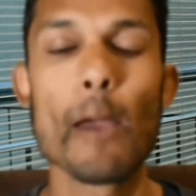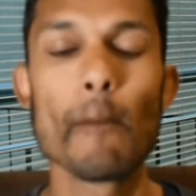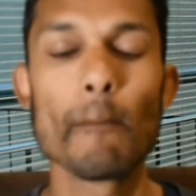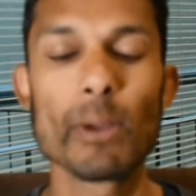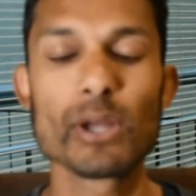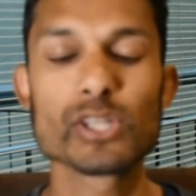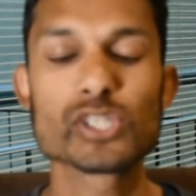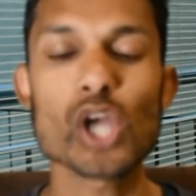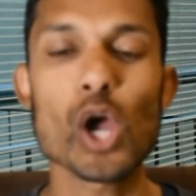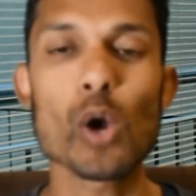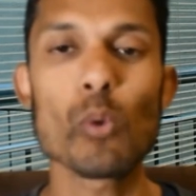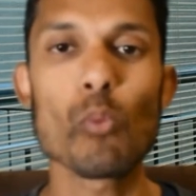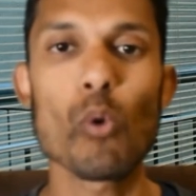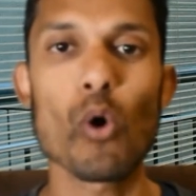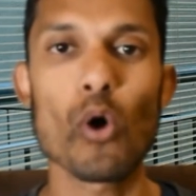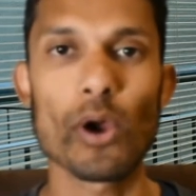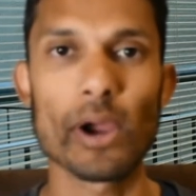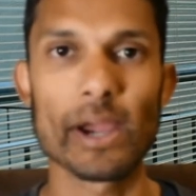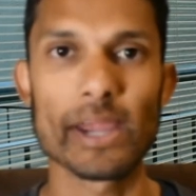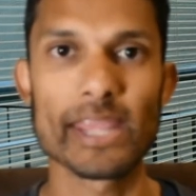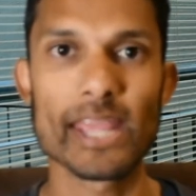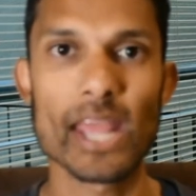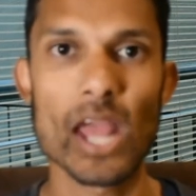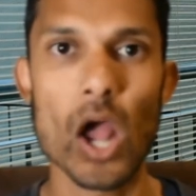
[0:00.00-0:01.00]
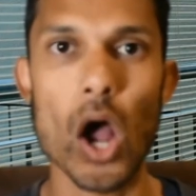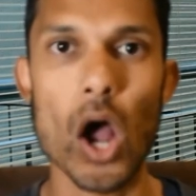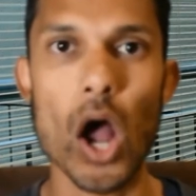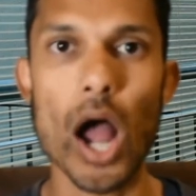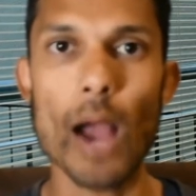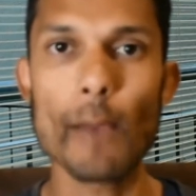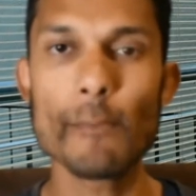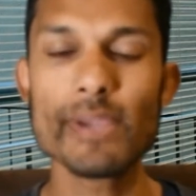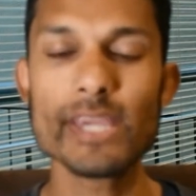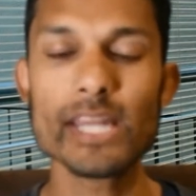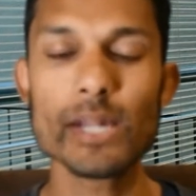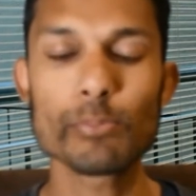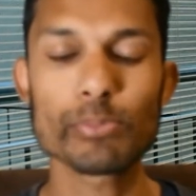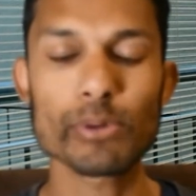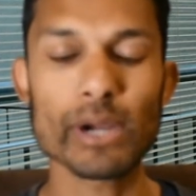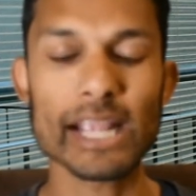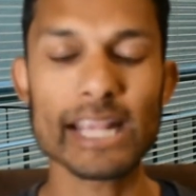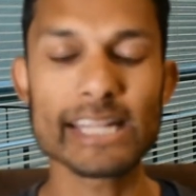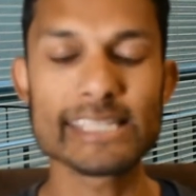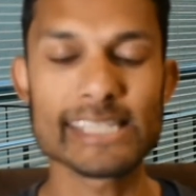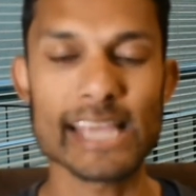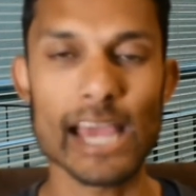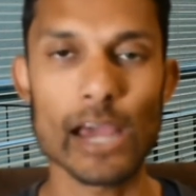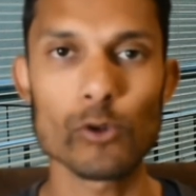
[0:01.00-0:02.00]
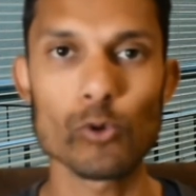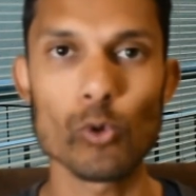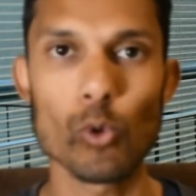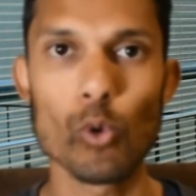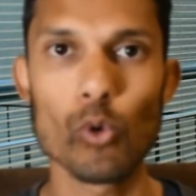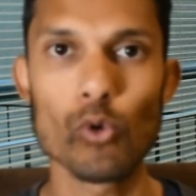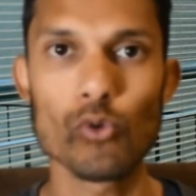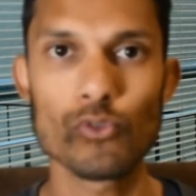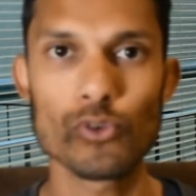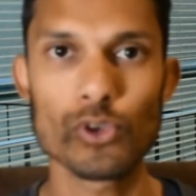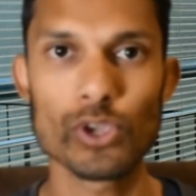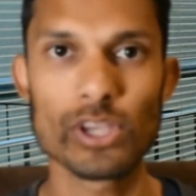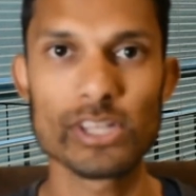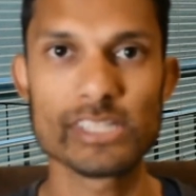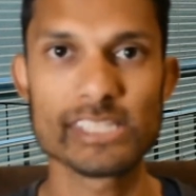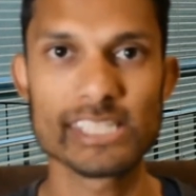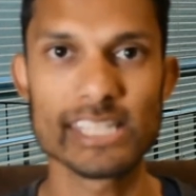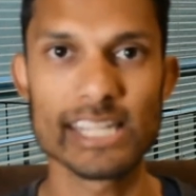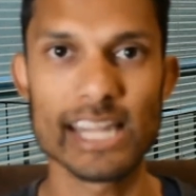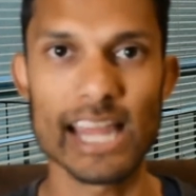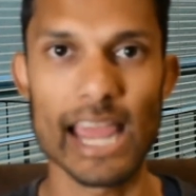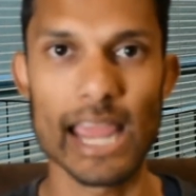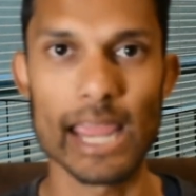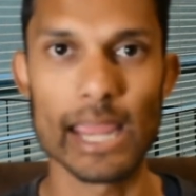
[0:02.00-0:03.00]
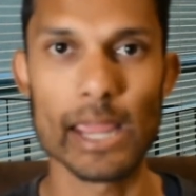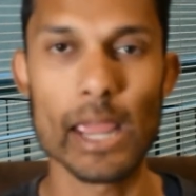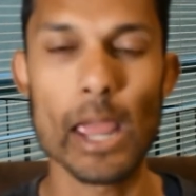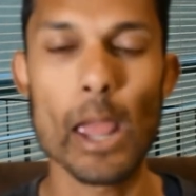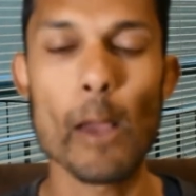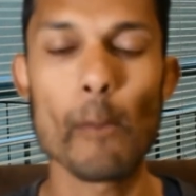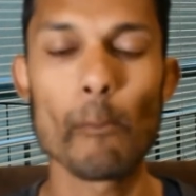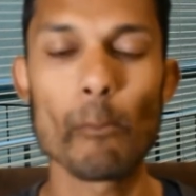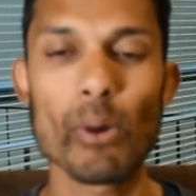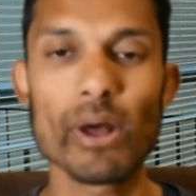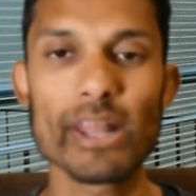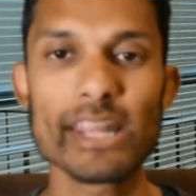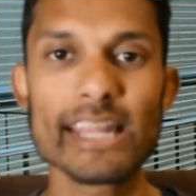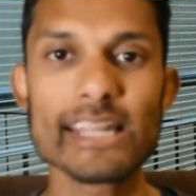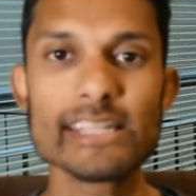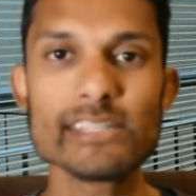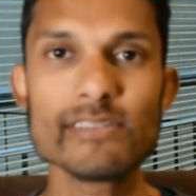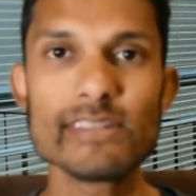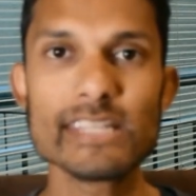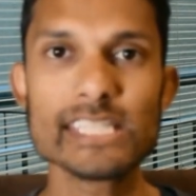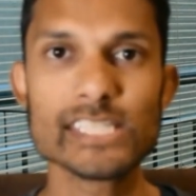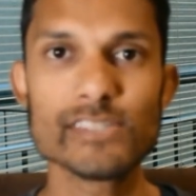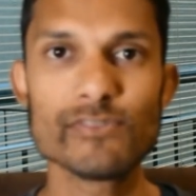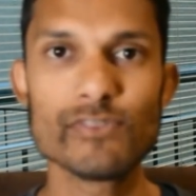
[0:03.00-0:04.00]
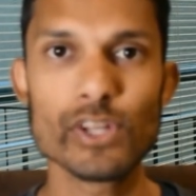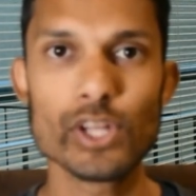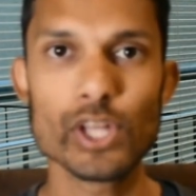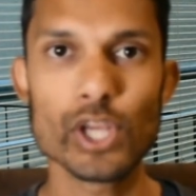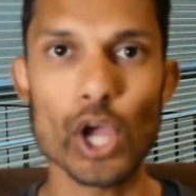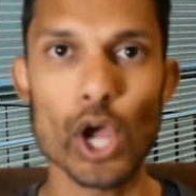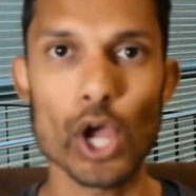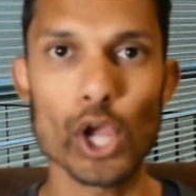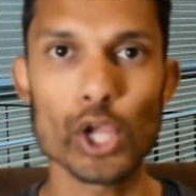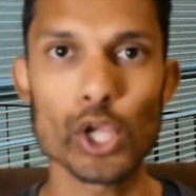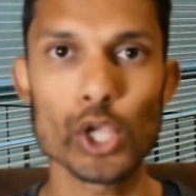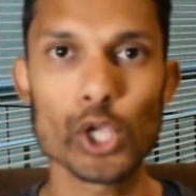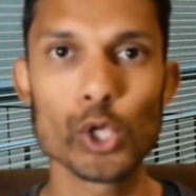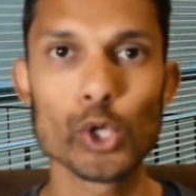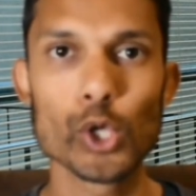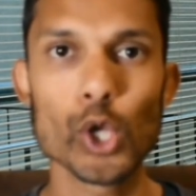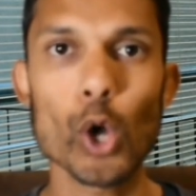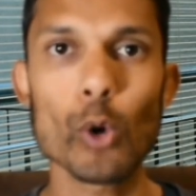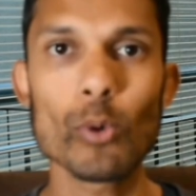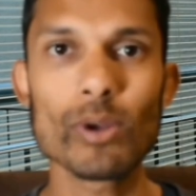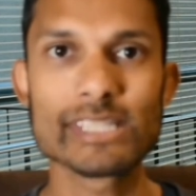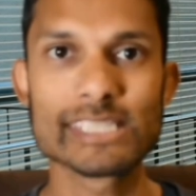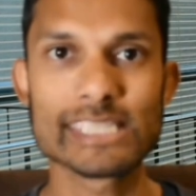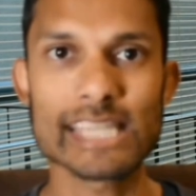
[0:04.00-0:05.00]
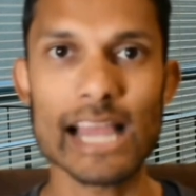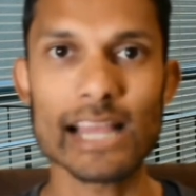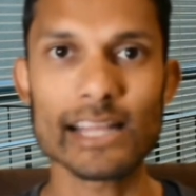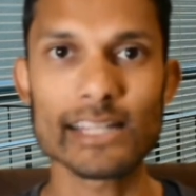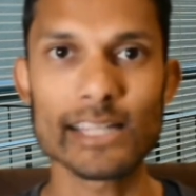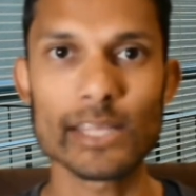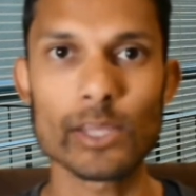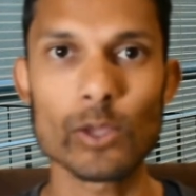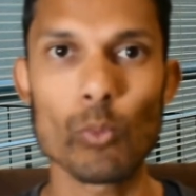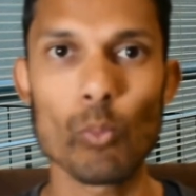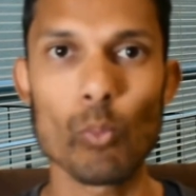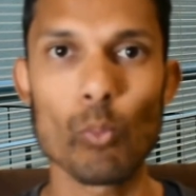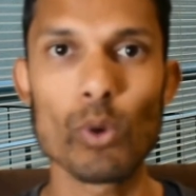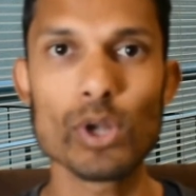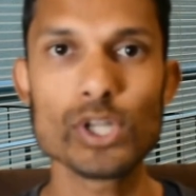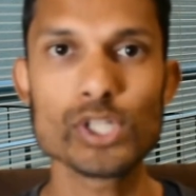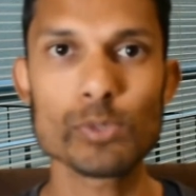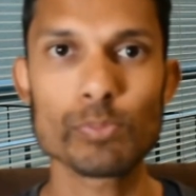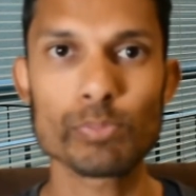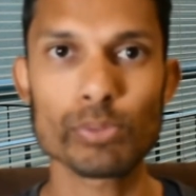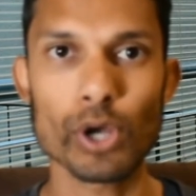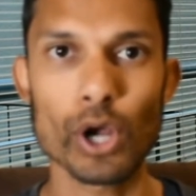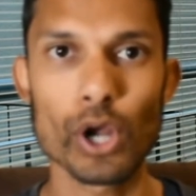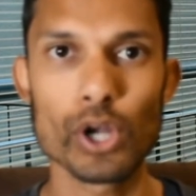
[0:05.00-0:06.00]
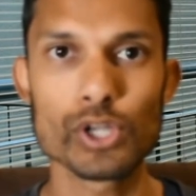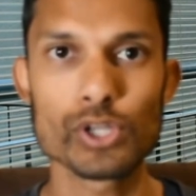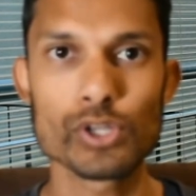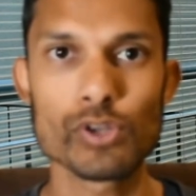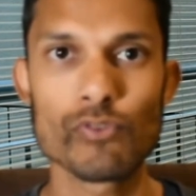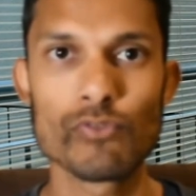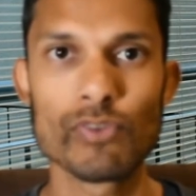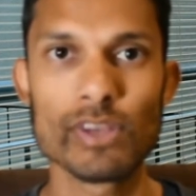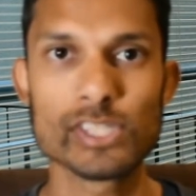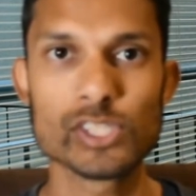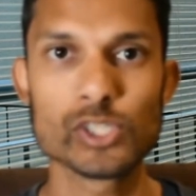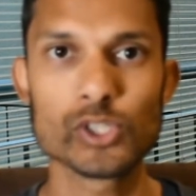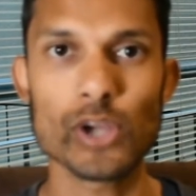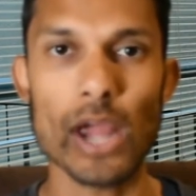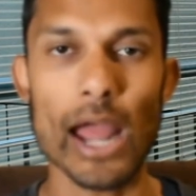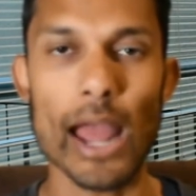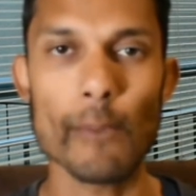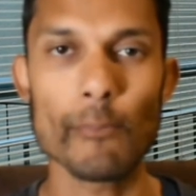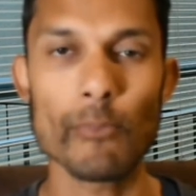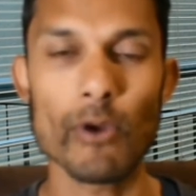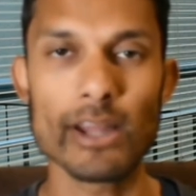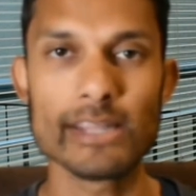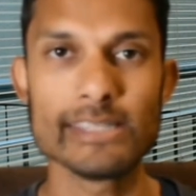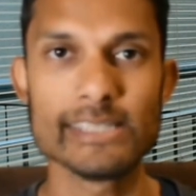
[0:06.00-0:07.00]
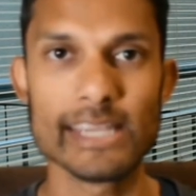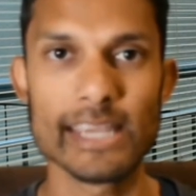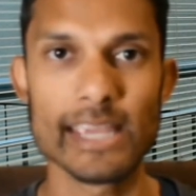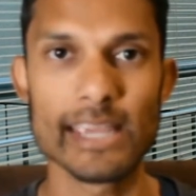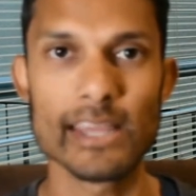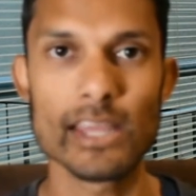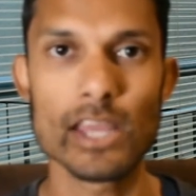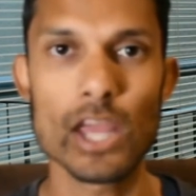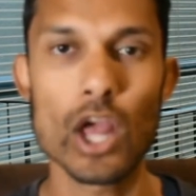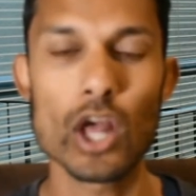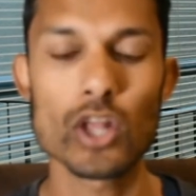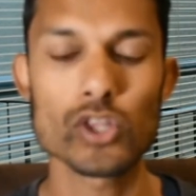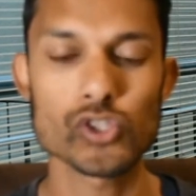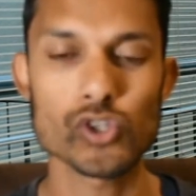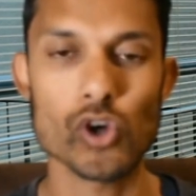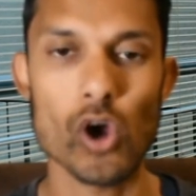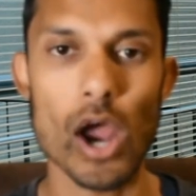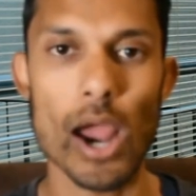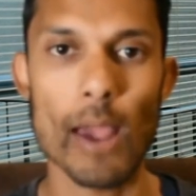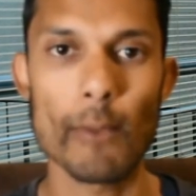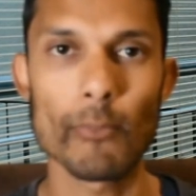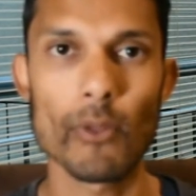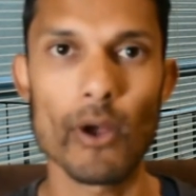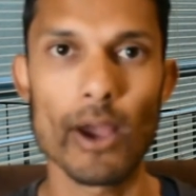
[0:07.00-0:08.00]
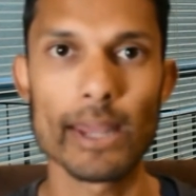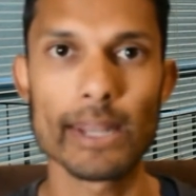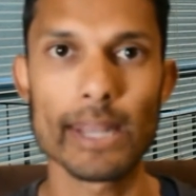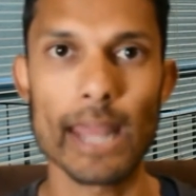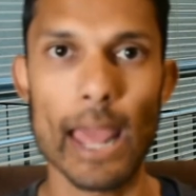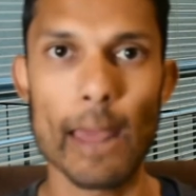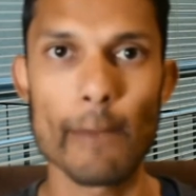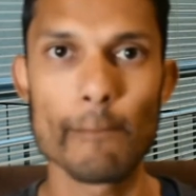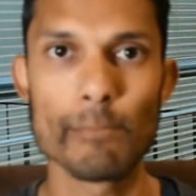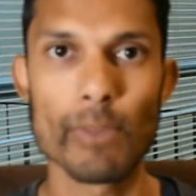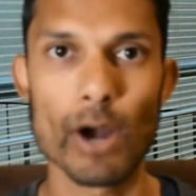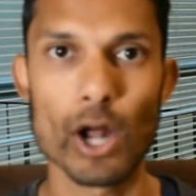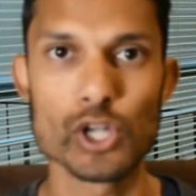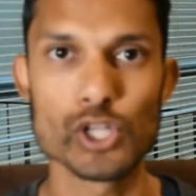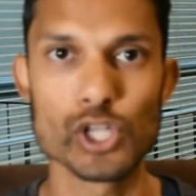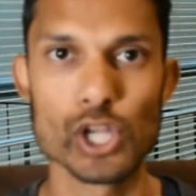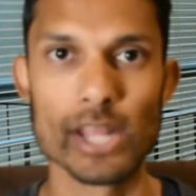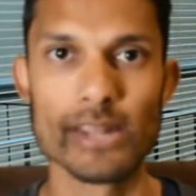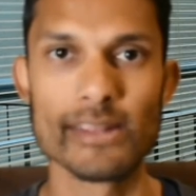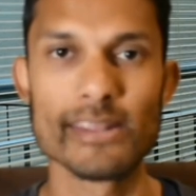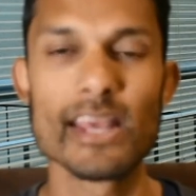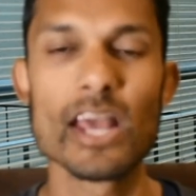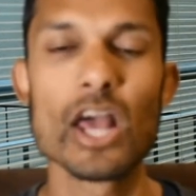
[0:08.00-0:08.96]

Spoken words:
But don't worry, I'm here to break it down all for you today. By the end of this video, you'll know exactly which approach fits your app idea, timeline, and budget.